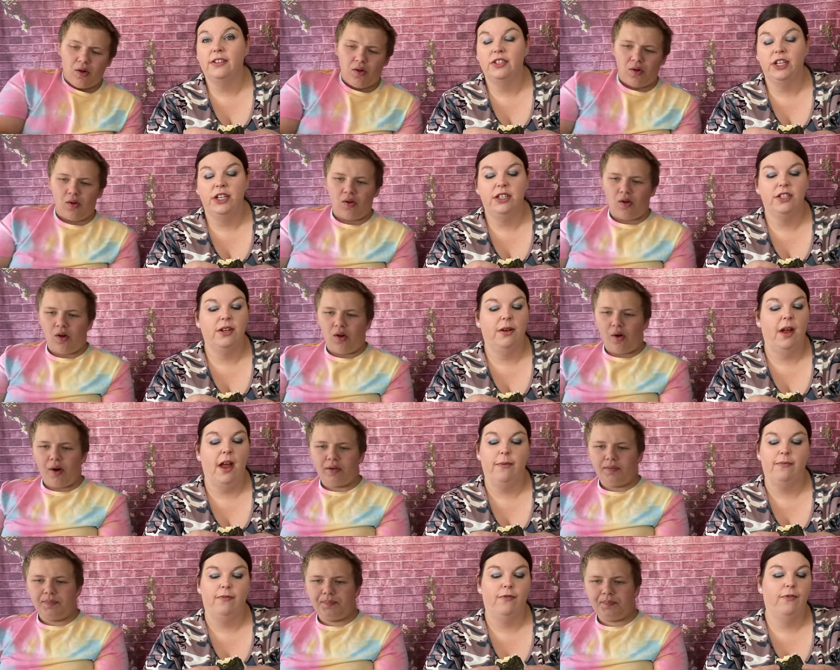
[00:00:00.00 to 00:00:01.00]
Speaker 1: change.
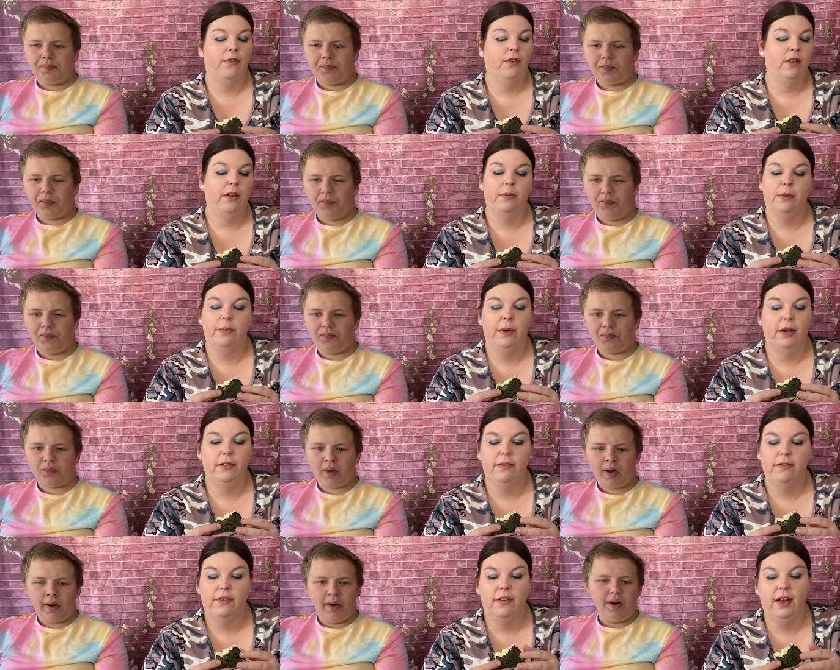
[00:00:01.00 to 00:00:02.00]
I'm fully
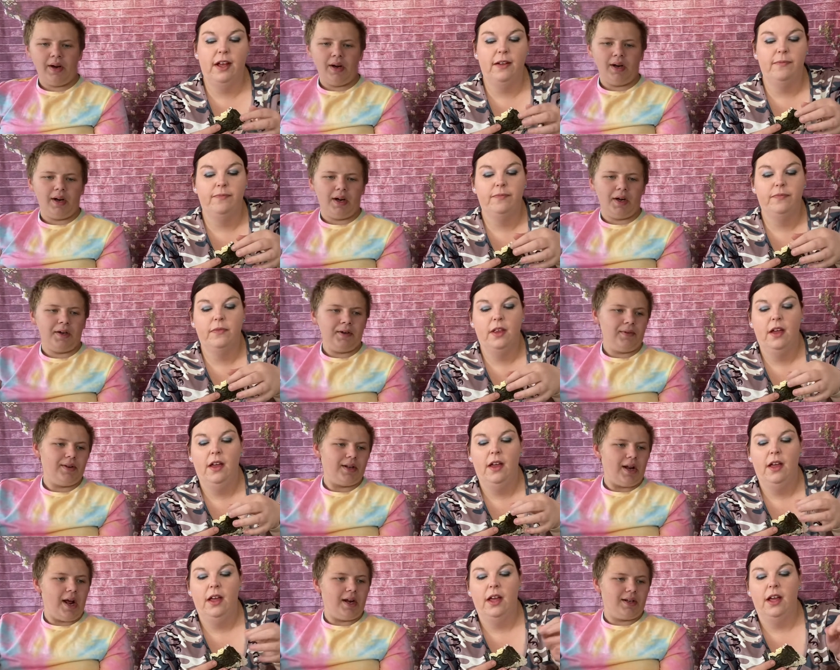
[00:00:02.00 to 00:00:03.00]
prepared for that.
Speaker 2: I know
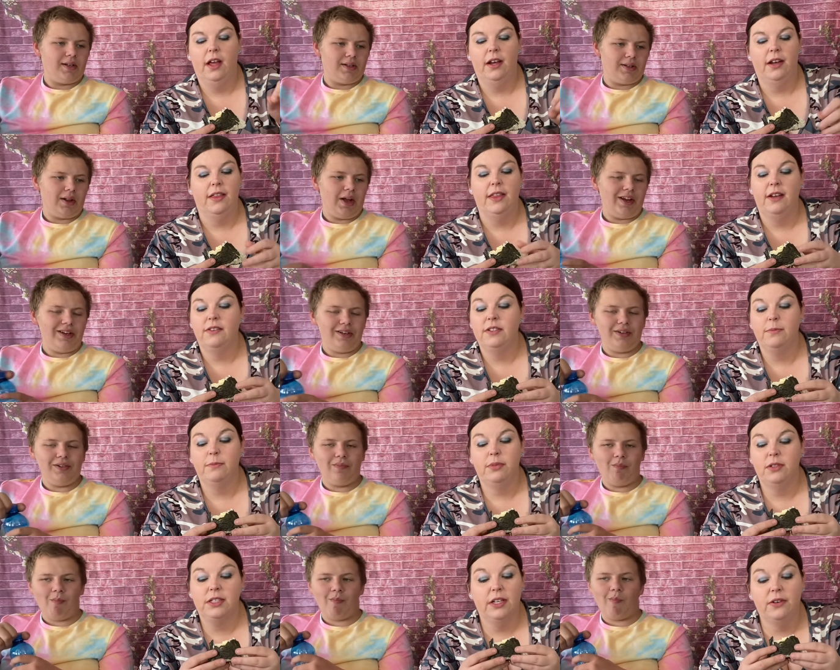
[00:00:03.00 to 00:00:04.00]
what that's and a like. thousand
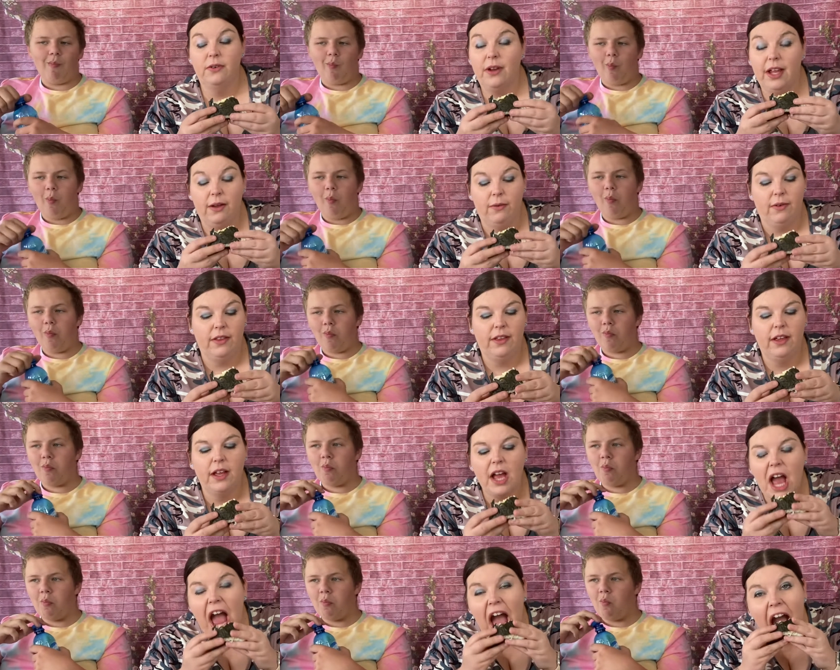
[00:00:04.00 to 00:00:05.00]
Speaker 1: percent okay with it.
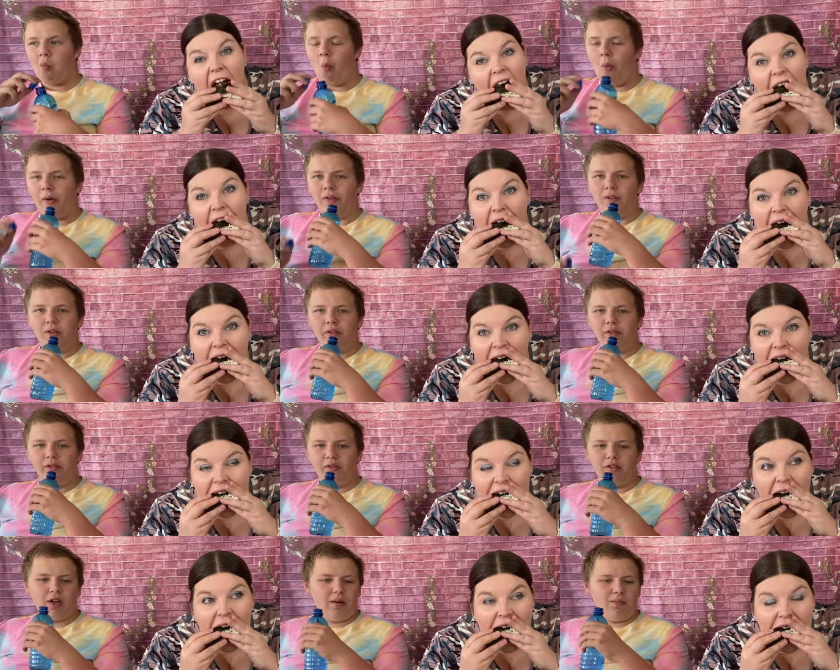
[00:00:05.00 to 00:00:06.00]

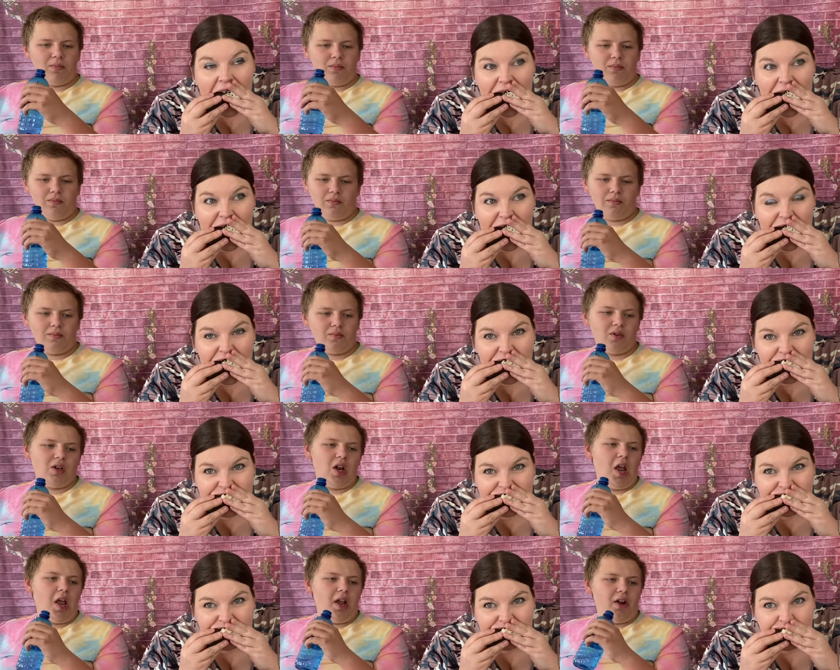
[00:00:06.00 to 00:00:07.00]
Speaker 2: Except
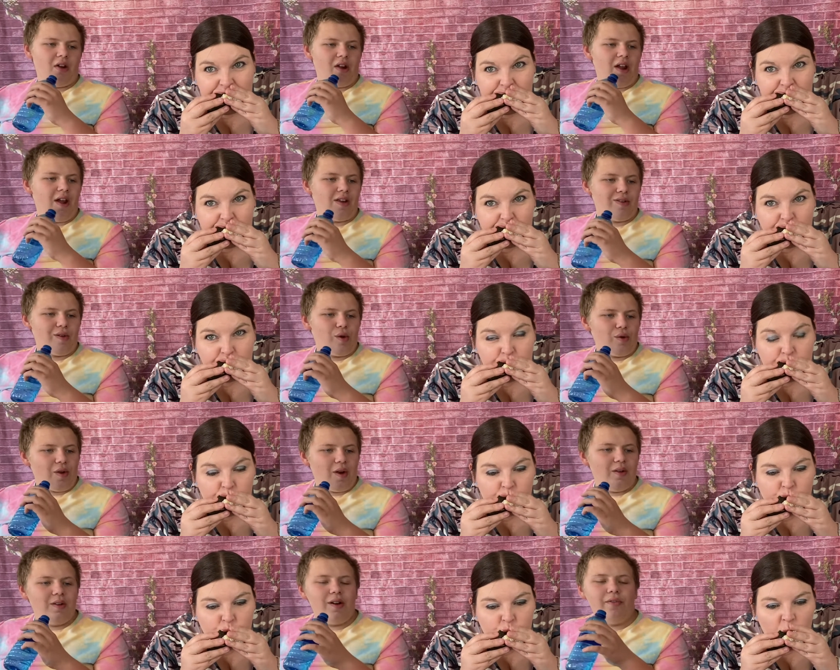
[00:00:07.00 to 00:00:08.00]
they can't do nothing to